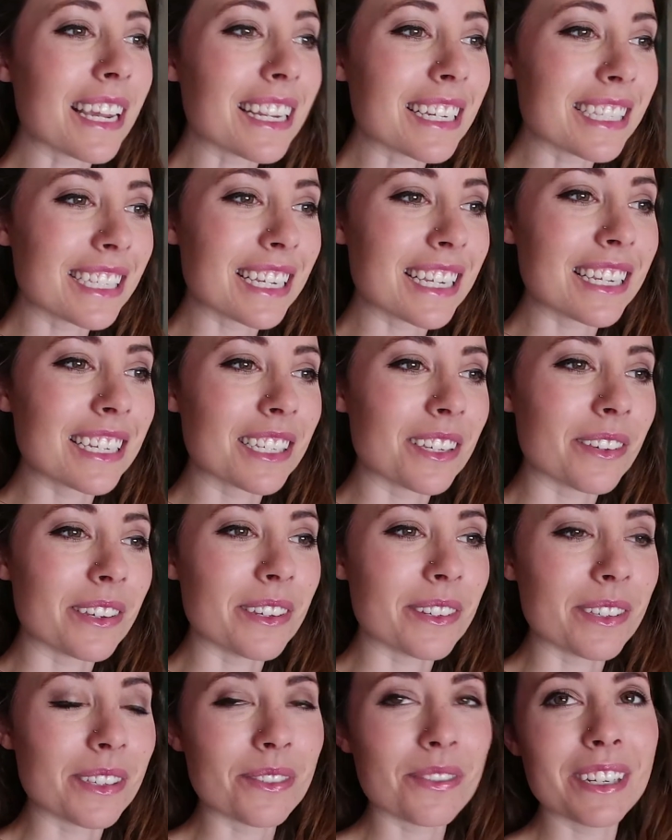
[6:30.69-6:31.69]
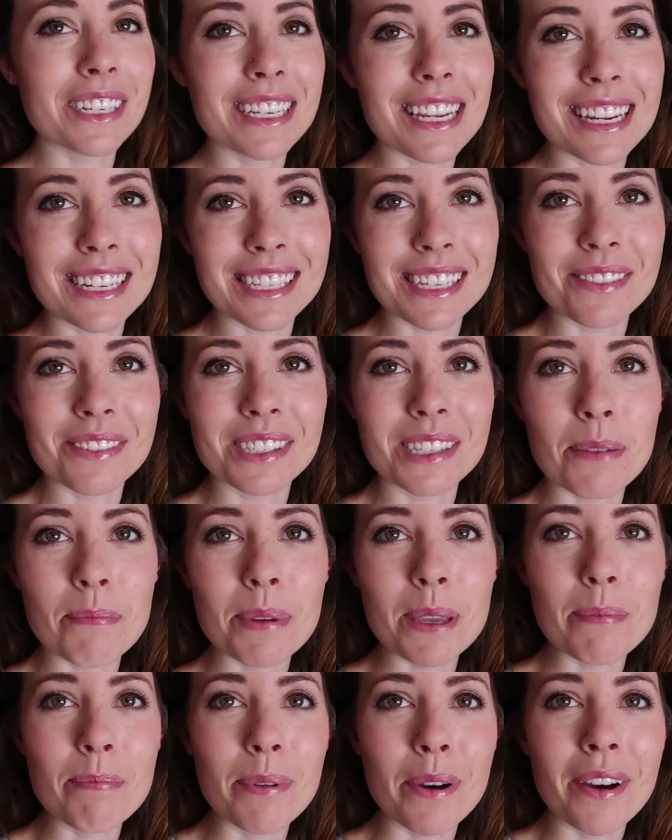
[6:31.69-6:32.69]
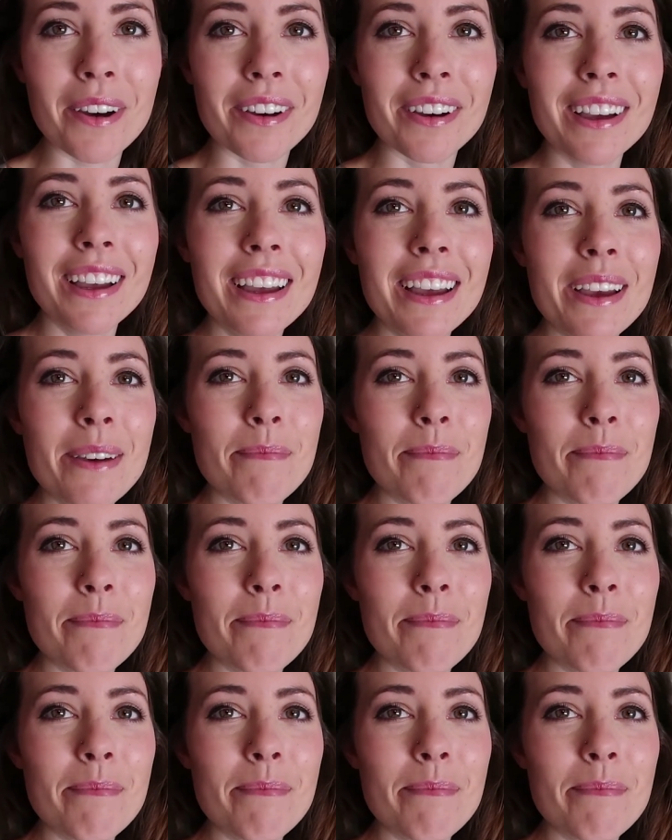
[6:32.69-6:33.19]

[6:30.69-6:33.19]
dancing, so he was swing dancing with some people.